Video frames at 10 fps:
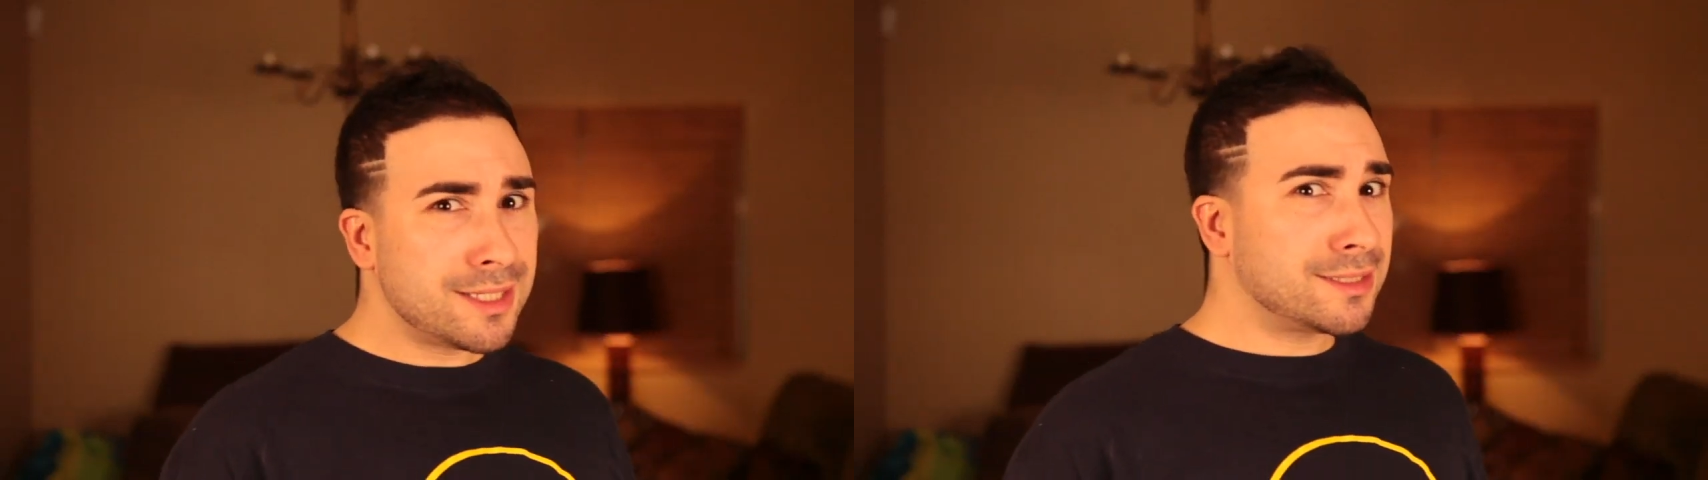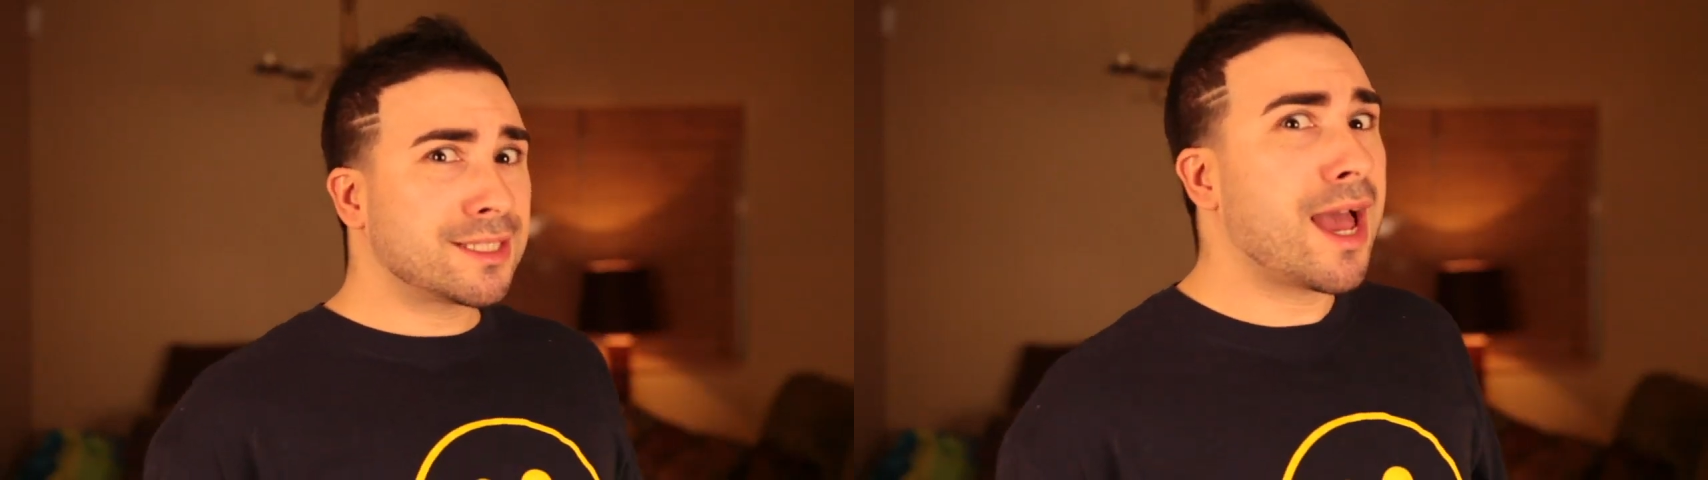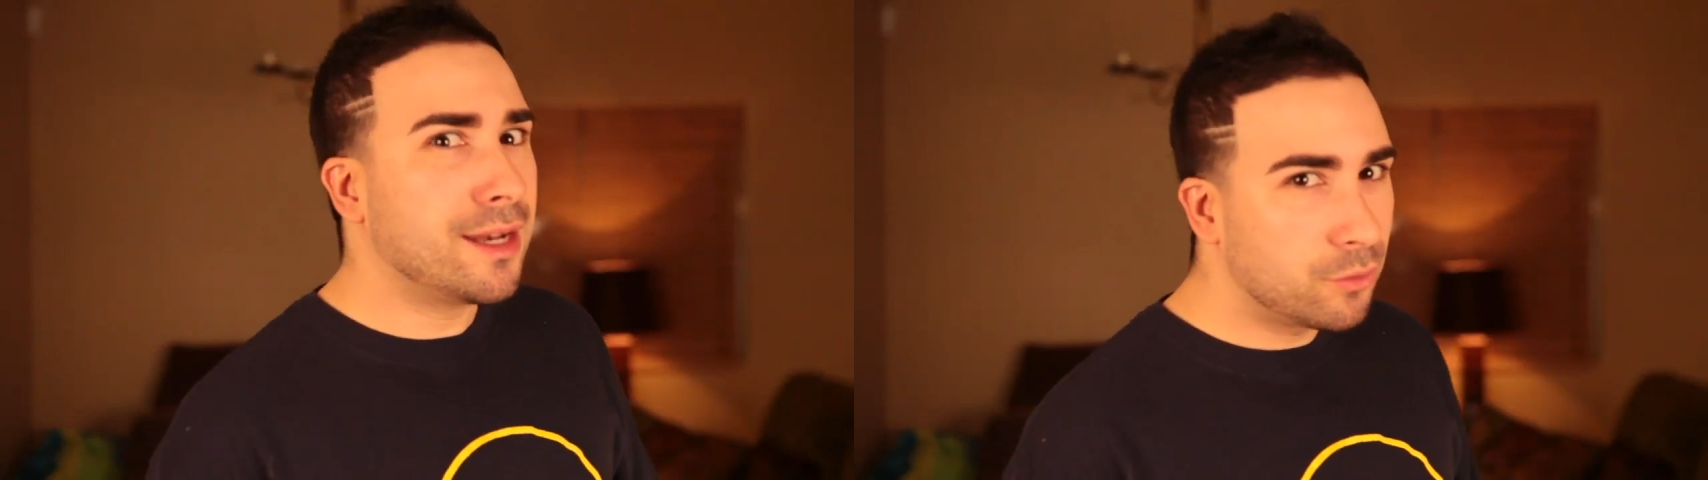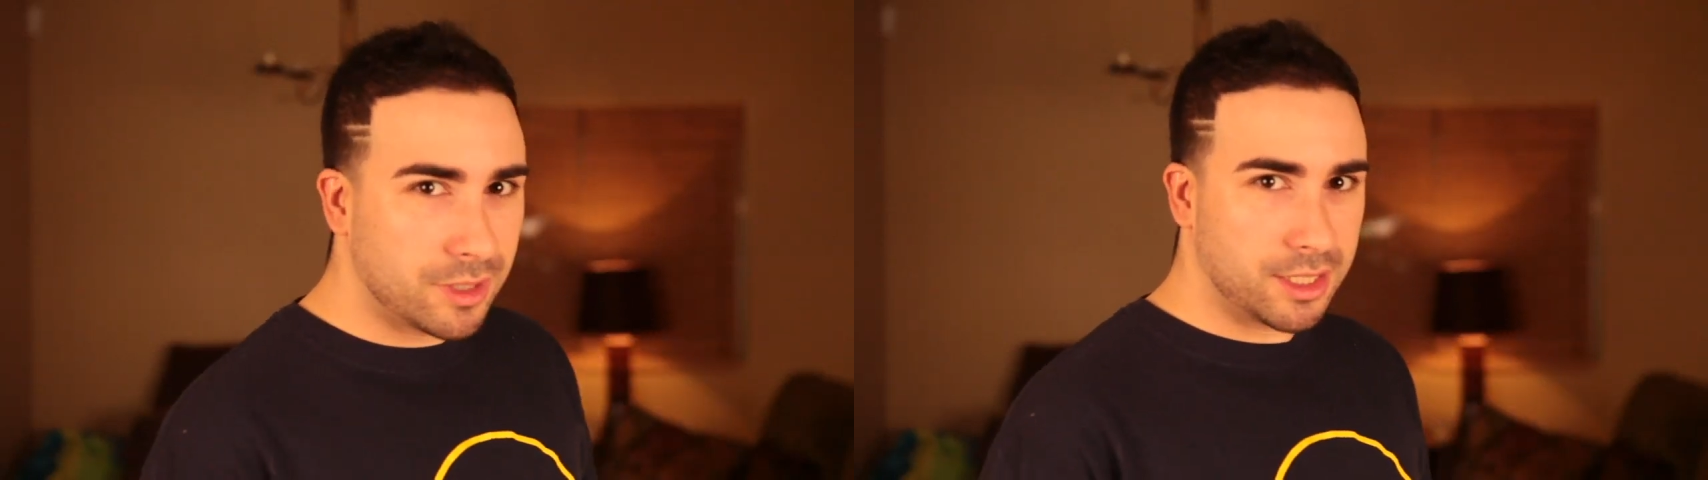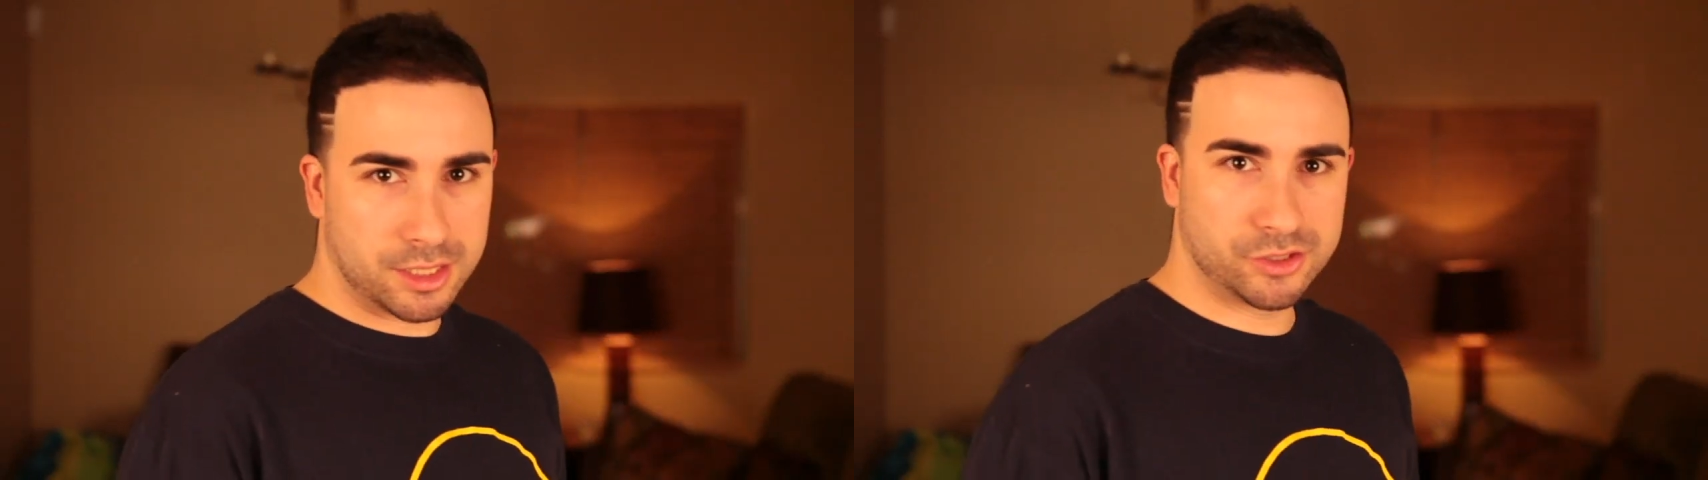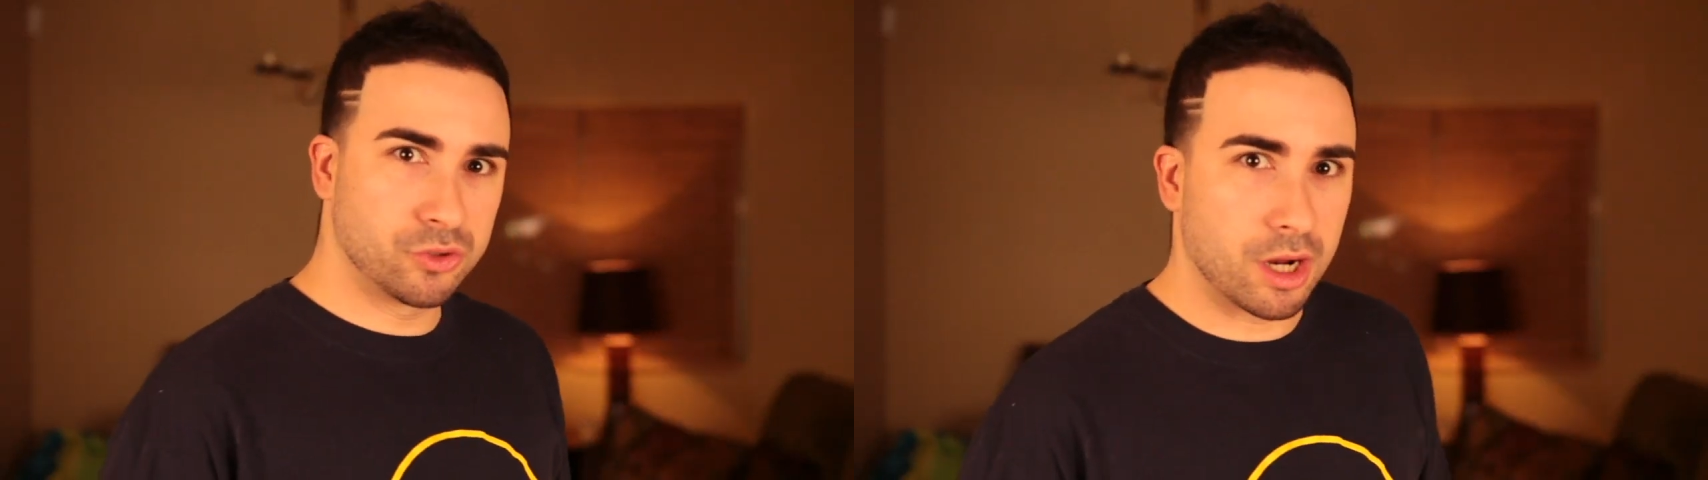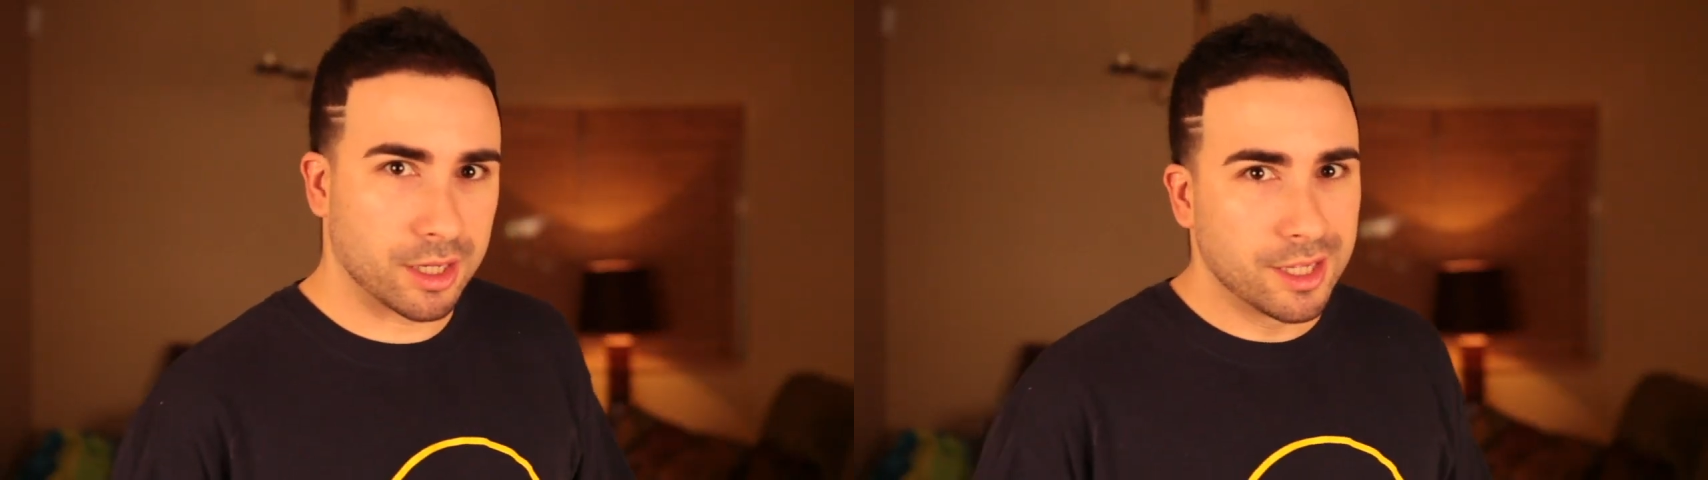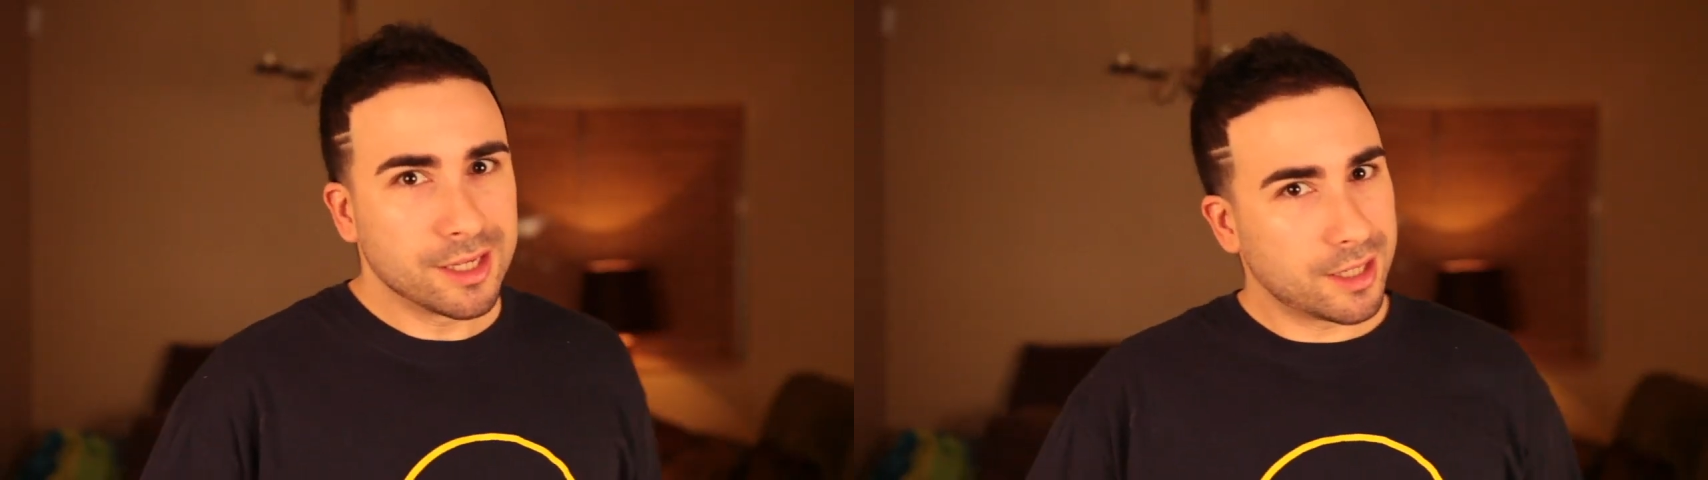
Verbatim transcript: excited when they get drunk.